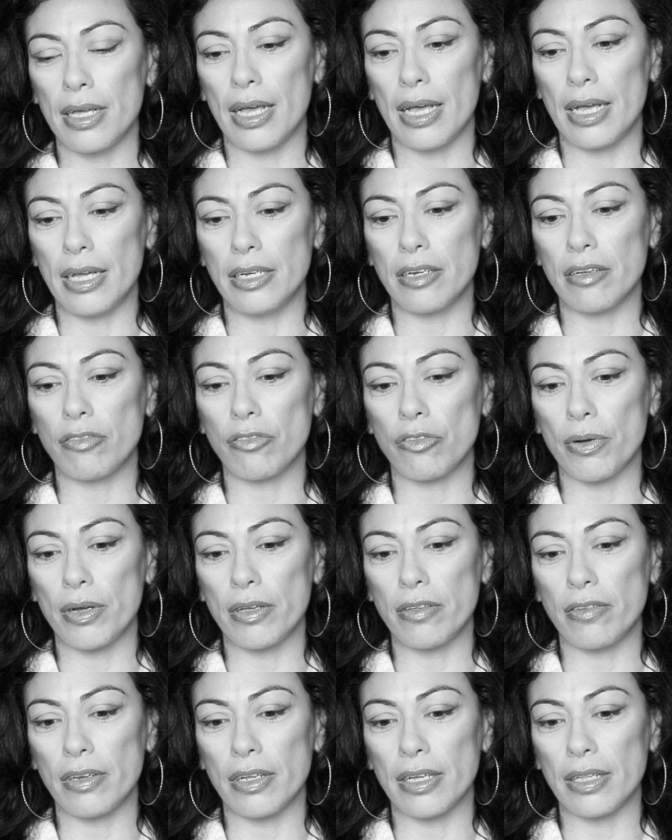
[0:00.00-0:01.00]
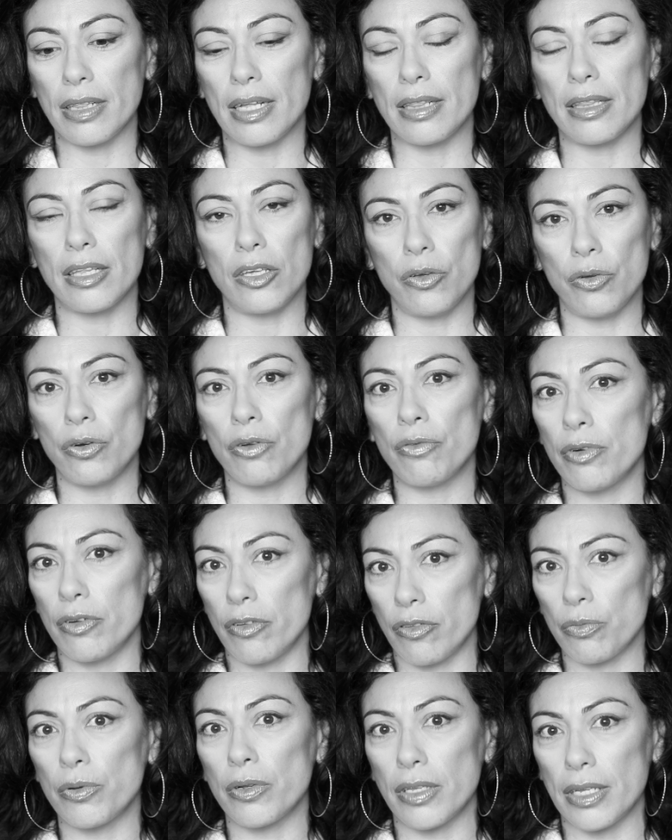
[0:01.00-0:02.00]
and just trusting that the
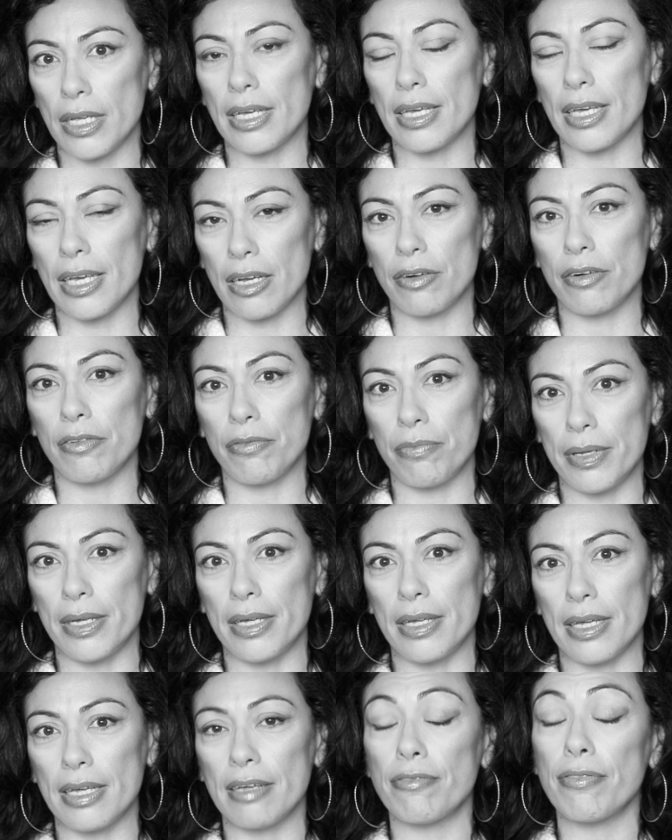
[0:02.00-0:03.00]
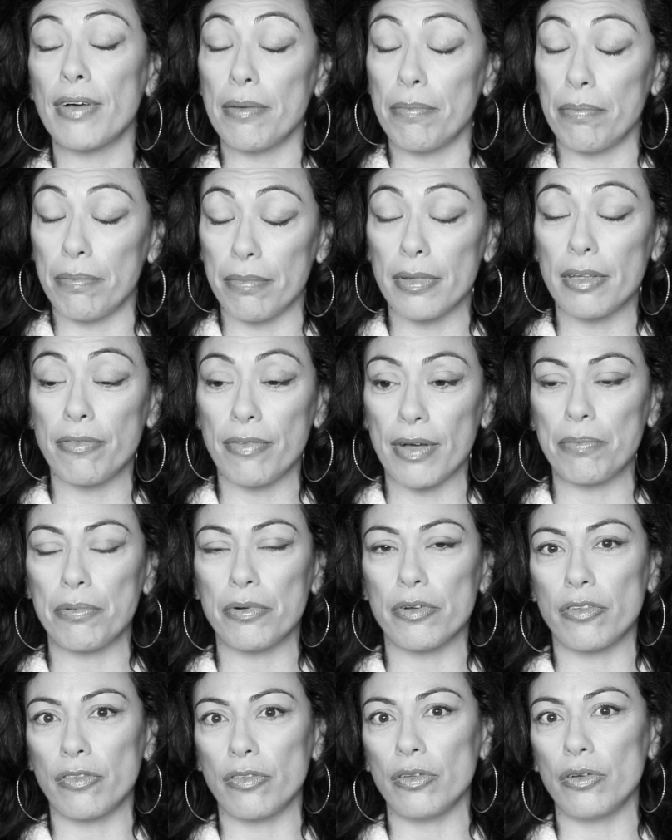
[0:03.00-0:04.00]
universe will take care of me if I
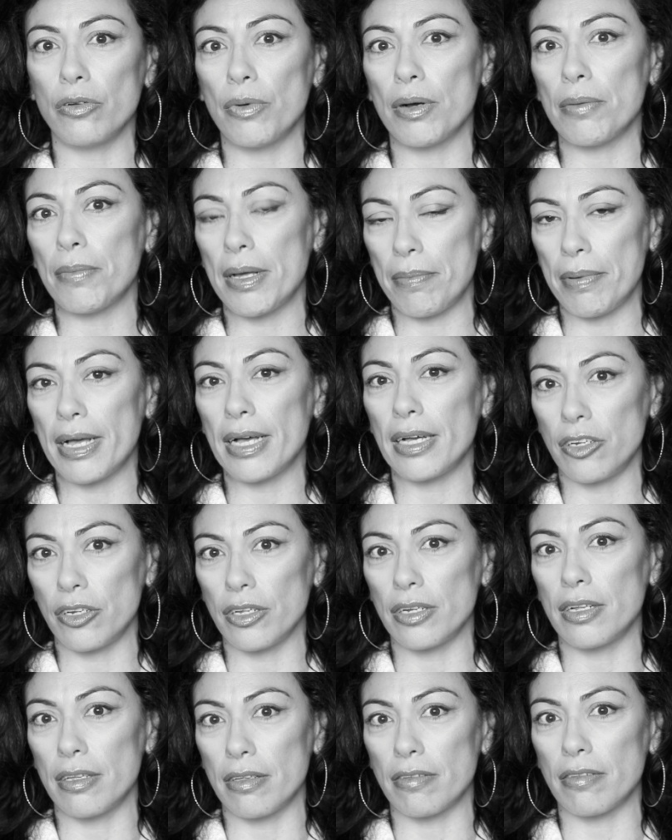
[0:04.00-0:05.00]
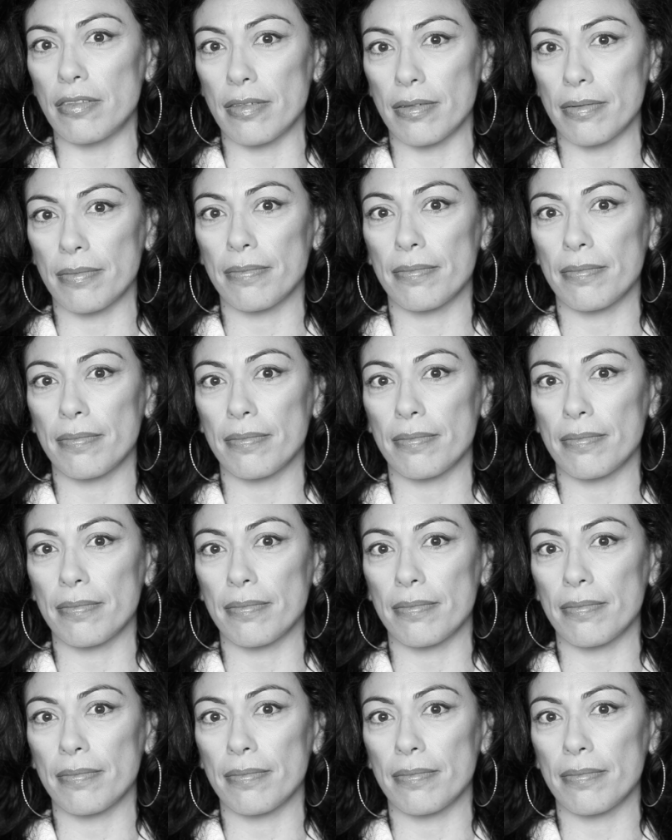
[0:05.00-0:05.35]
pursue what my passion is.